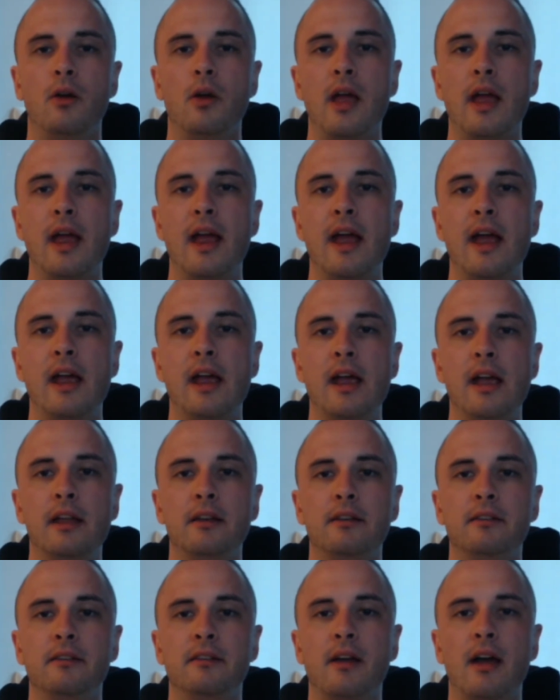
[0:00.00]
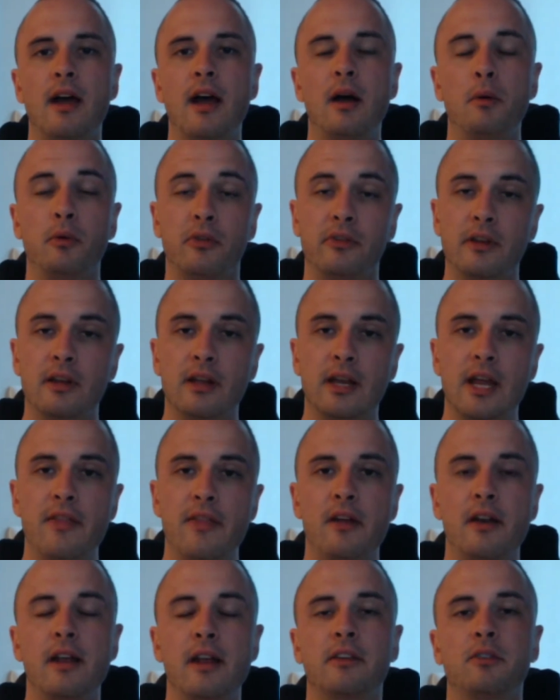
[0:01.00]
and we'll see you again
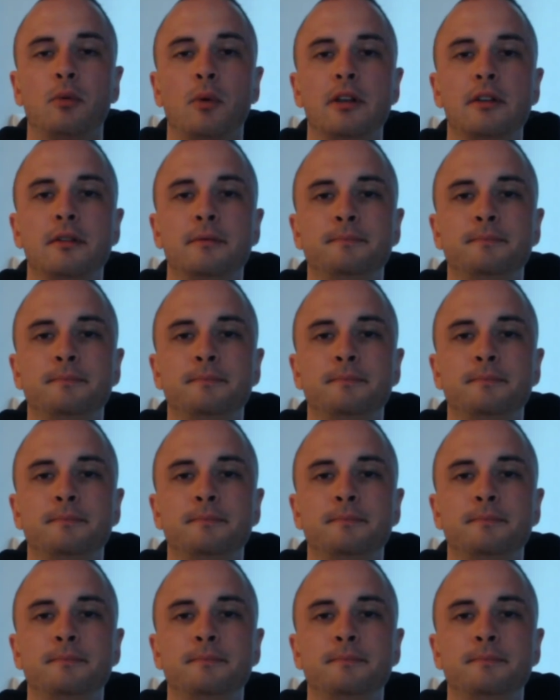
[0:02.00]
in the next one.